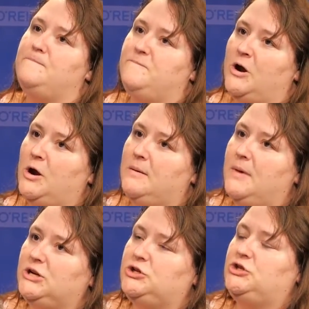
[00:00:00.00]
very
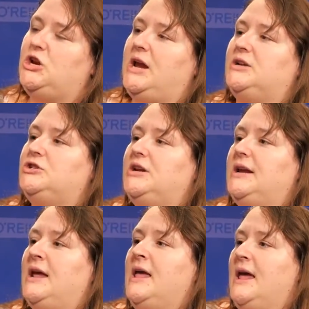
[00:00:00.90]
much
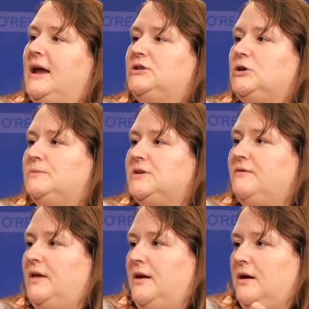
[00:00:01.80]
changing in terms
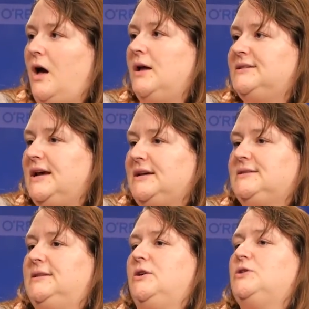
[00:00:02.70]
of the
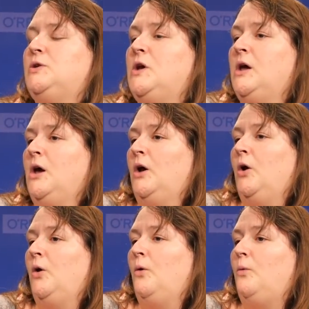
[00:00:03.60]
context. There's
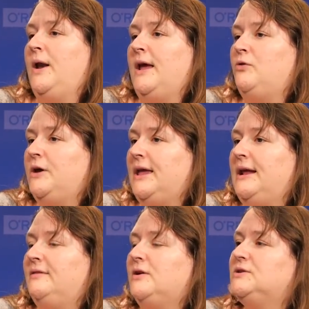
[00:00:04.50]
when I look at
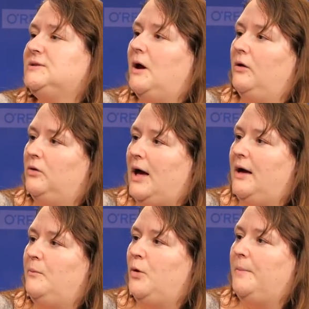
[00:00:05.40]
it, there's a
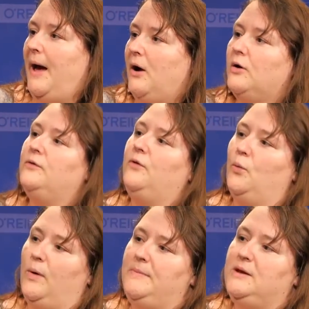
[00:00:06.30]
lot more powerful
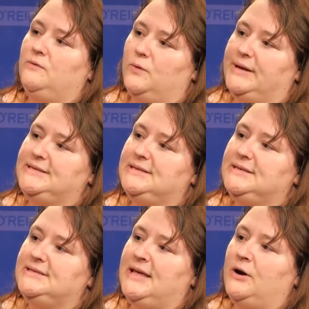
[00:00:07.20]
women
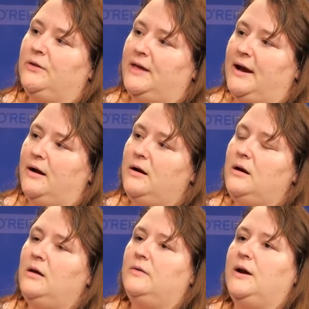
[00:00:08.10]
voices that are
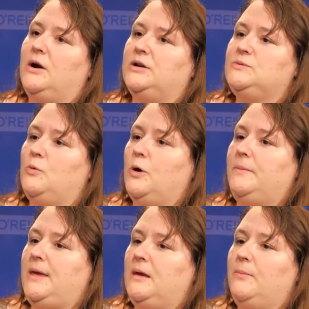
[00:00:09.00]
there. There's more
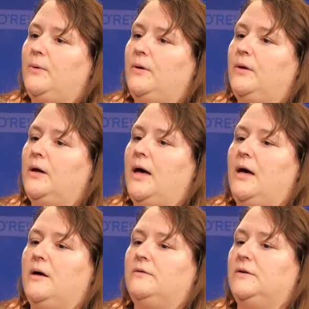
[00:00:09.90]
people
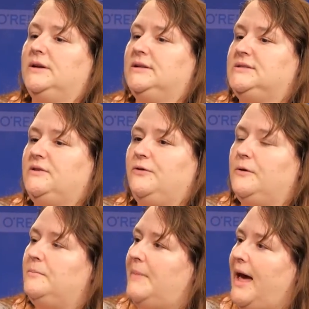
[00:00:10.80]
of
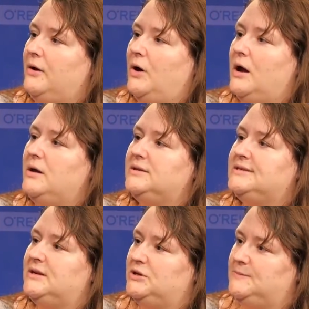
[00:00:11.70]
different
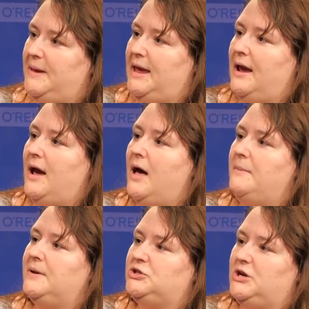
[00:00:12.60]
backgrounds that are speaking
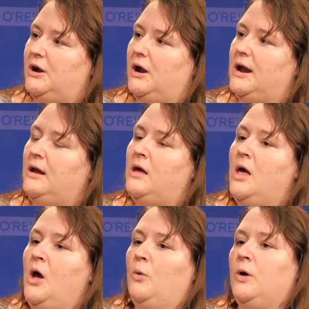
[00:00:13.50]
up and sharing.
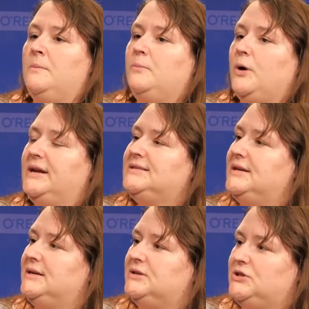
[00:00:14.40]
We're
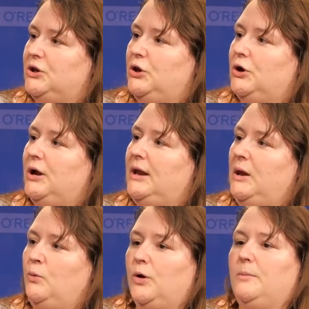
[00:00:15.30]
embracing
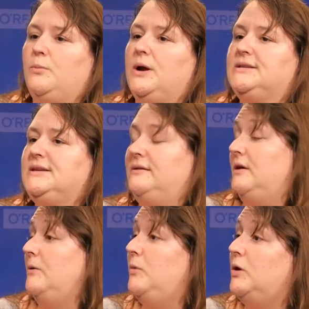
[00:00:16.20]
security, we're embracing
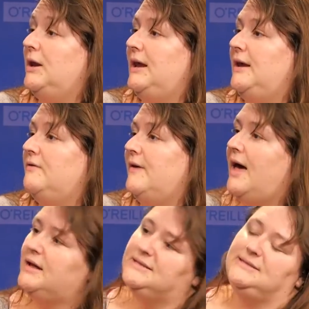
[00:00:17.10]
the community
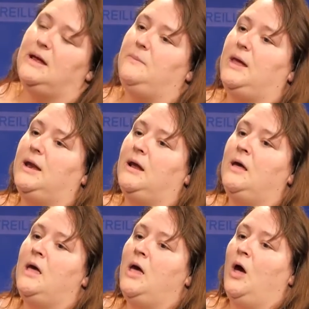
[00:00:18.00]
facts. I mean,
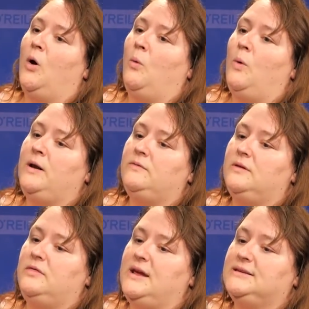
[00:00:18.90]
one of
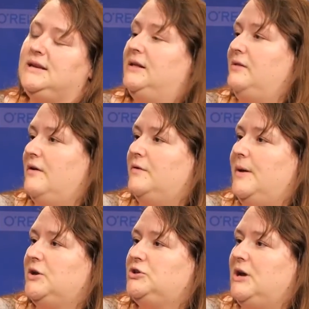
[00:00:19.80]
the things that I love
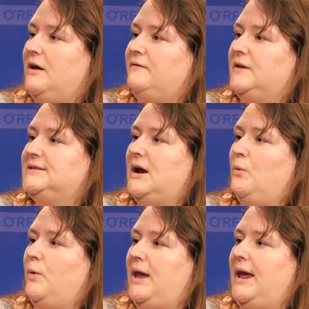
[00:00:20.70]
about Chef is
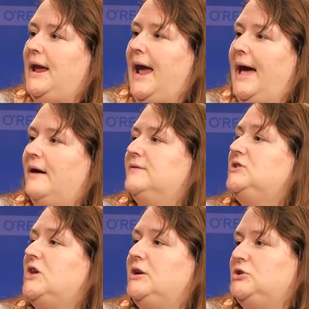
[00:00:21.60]
that we have
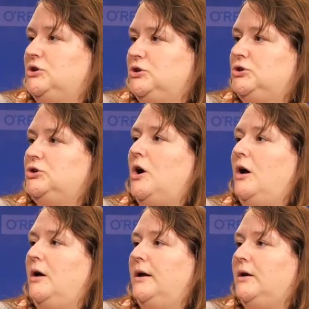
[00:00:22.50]
such a
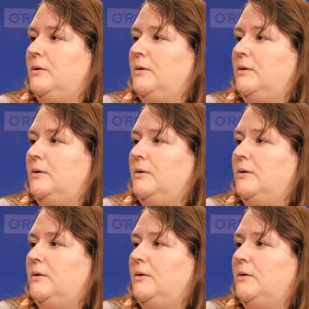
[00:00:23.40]
strong